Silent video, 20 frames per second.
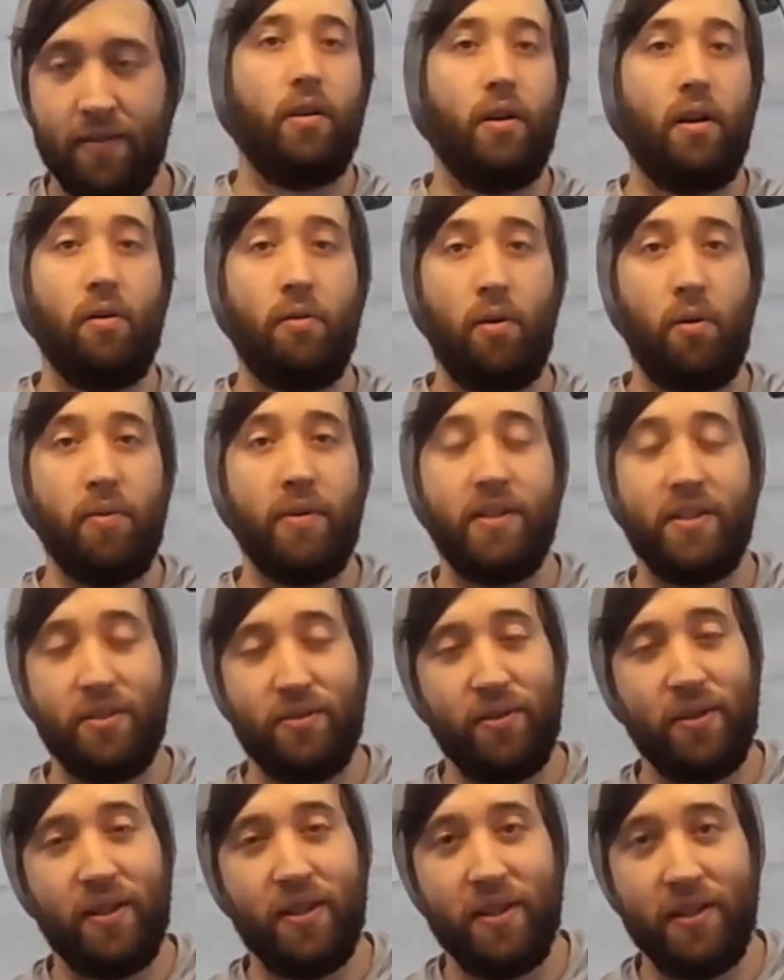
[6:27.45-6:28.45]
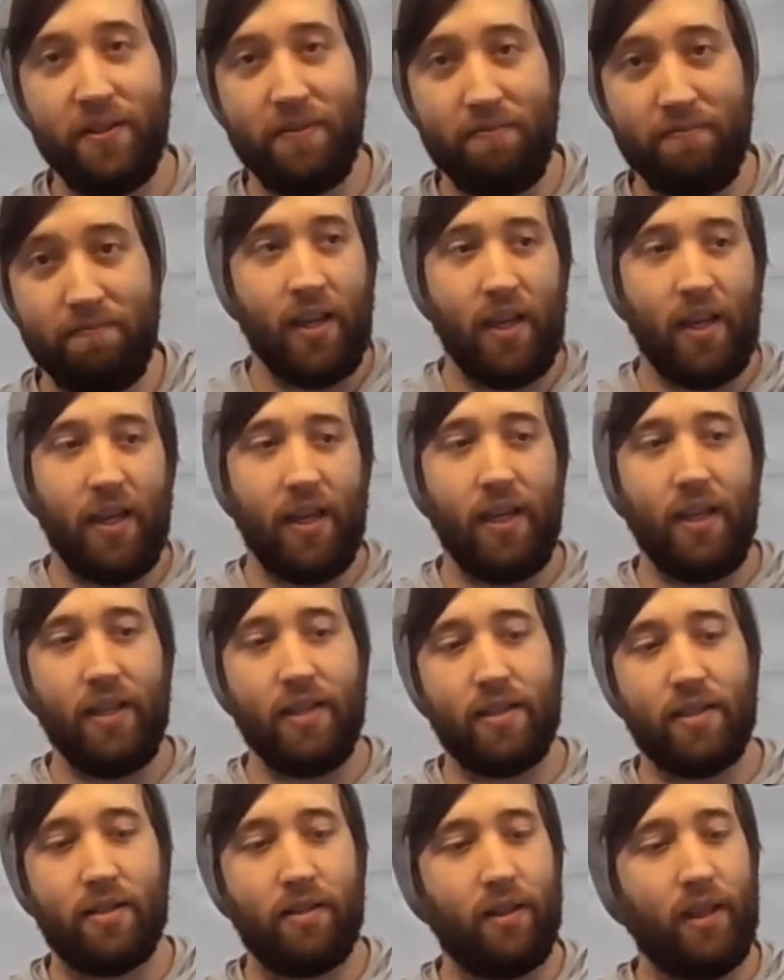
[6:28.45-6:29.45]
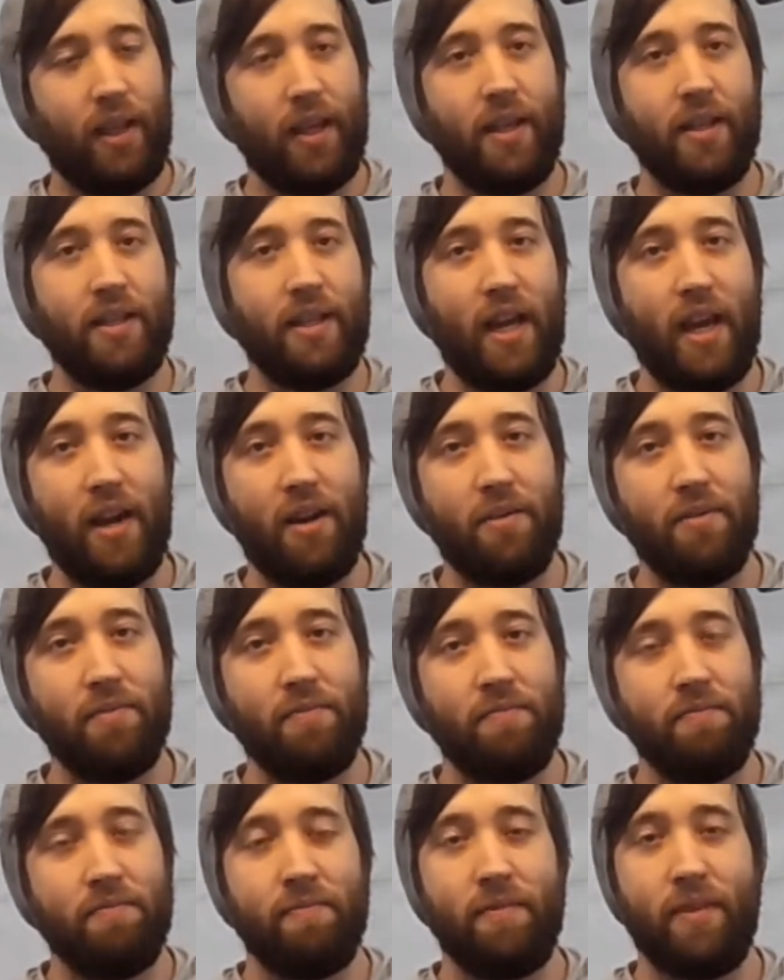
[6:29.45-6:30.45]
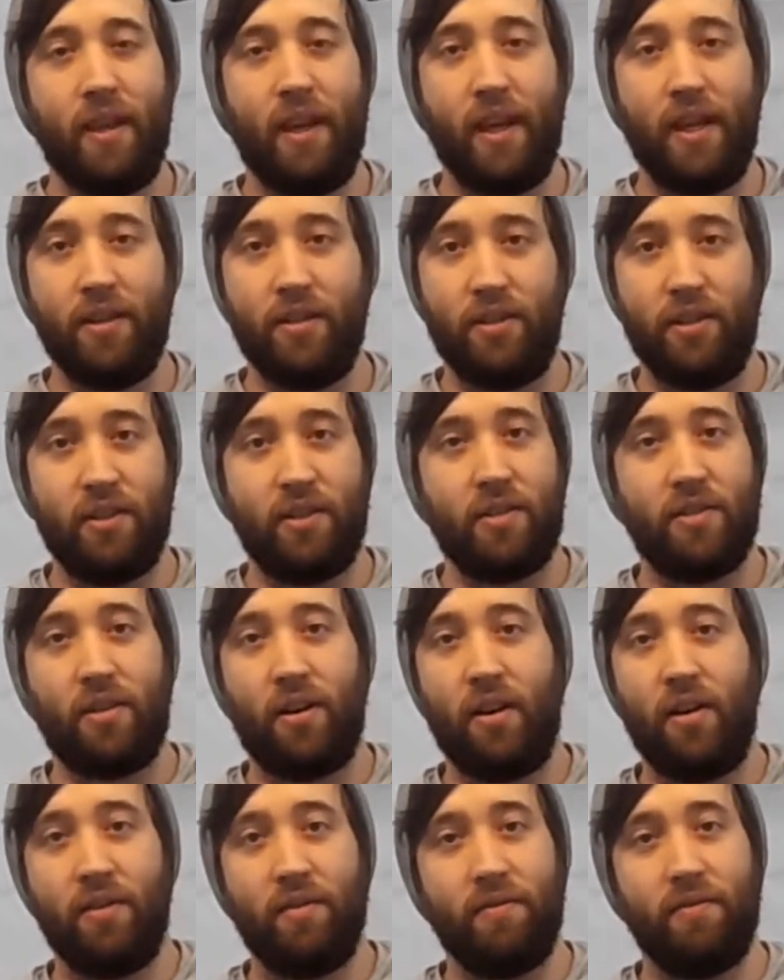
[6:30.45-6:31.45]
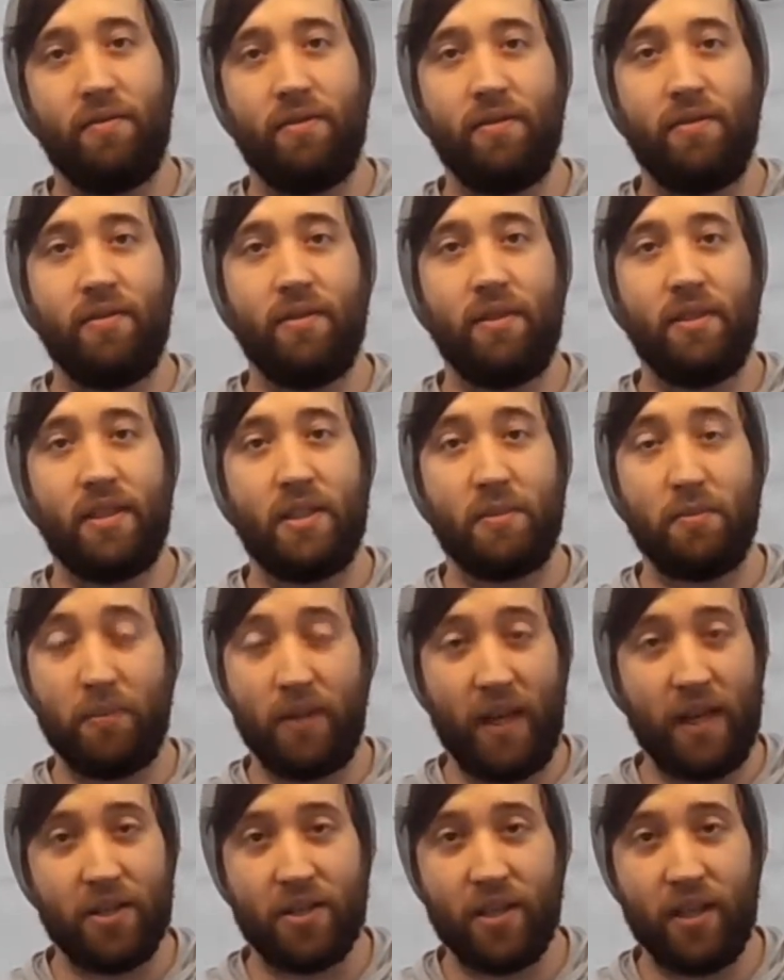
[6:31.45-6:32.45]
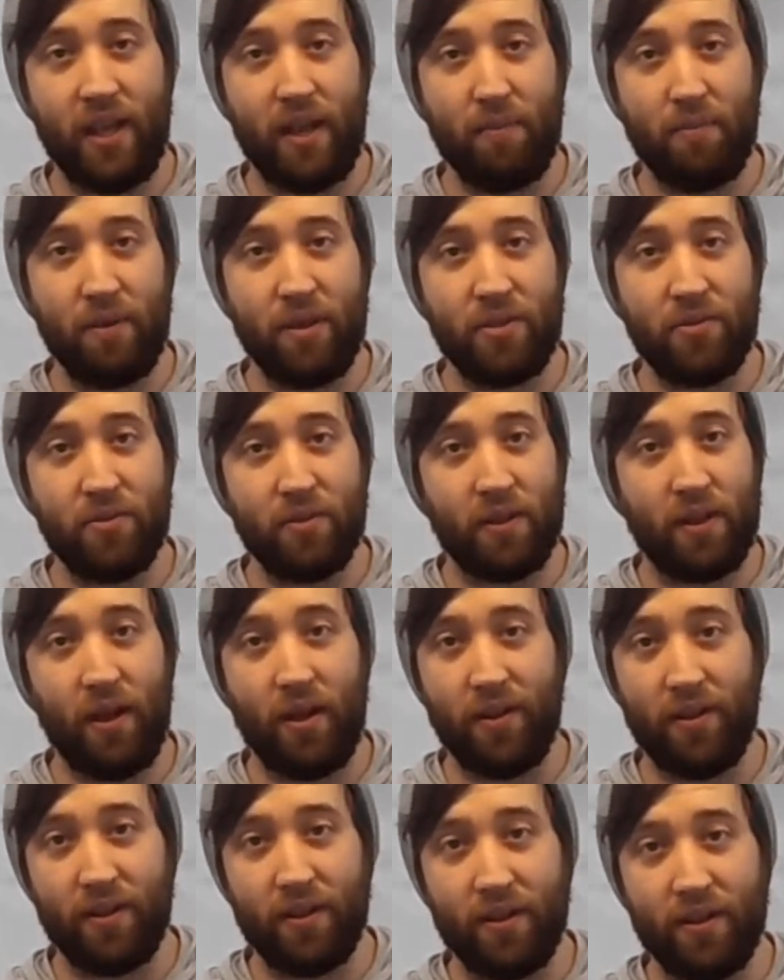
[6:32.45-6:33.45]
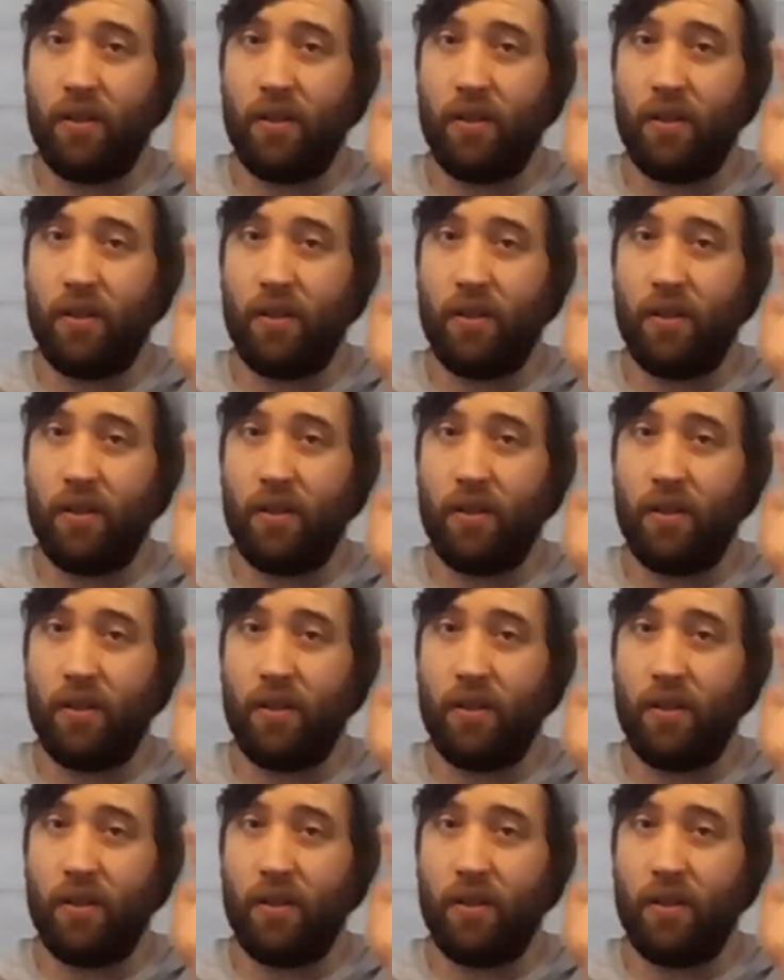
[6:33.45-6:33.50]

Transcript: And what we do here is lay it down and just start splashing that bitch with color.